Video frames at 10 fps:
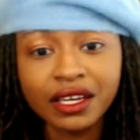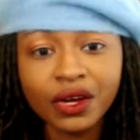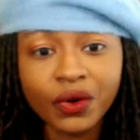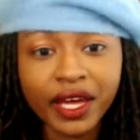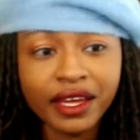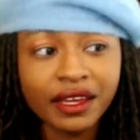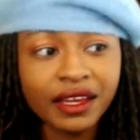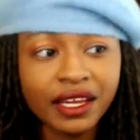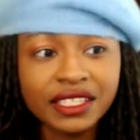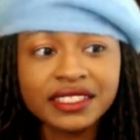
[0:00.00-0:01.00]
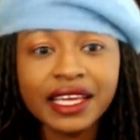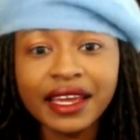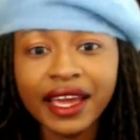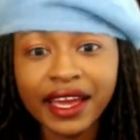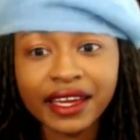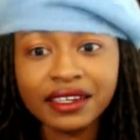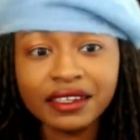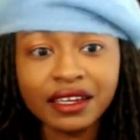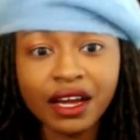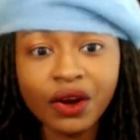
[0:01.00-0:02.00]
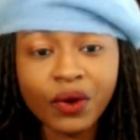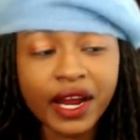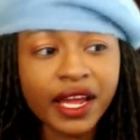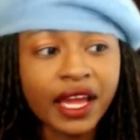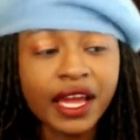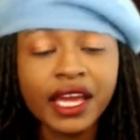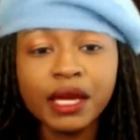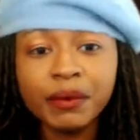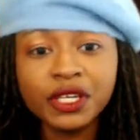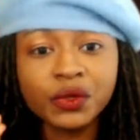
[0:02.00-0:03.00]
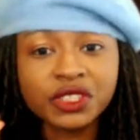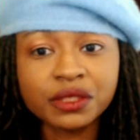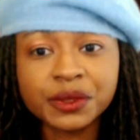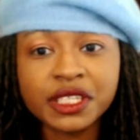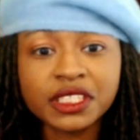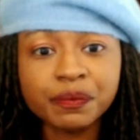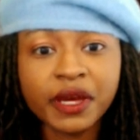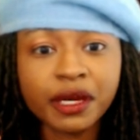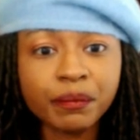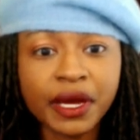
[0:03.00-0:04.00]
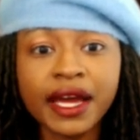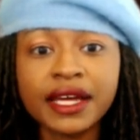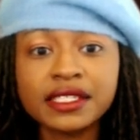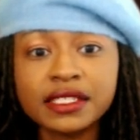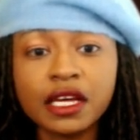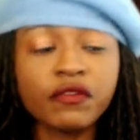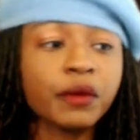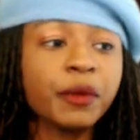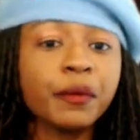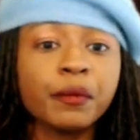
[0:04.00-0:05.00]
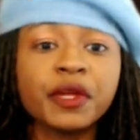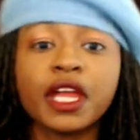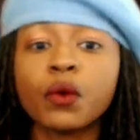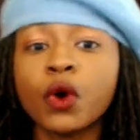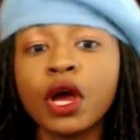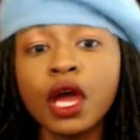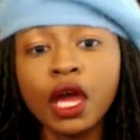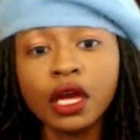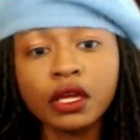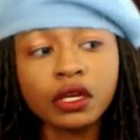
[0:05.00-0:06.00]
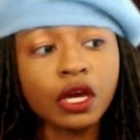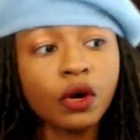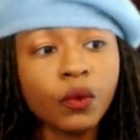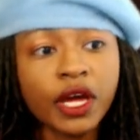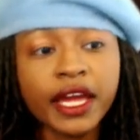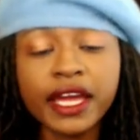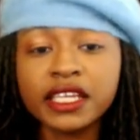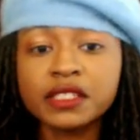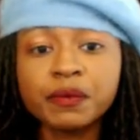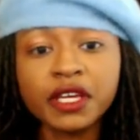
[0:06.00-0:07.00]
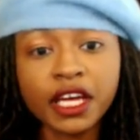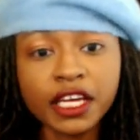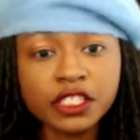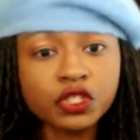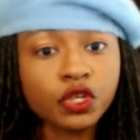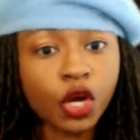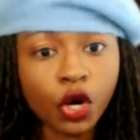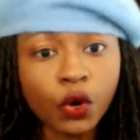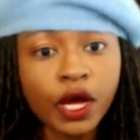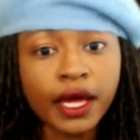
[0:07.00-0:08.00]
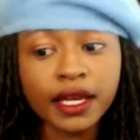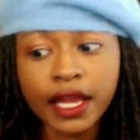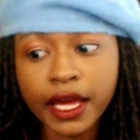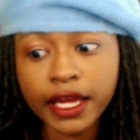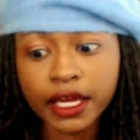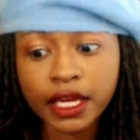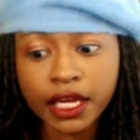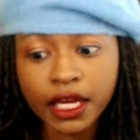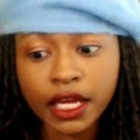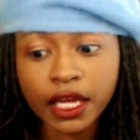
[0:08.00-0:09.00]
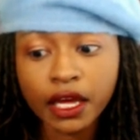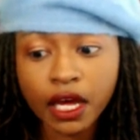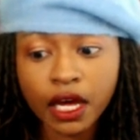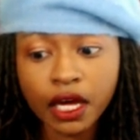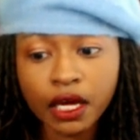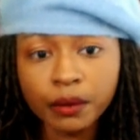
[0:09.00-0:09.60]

Okay? Say that. All right? He be doing some suspect behind stuff. And people be like, well, you know what? It's because, you know, like, I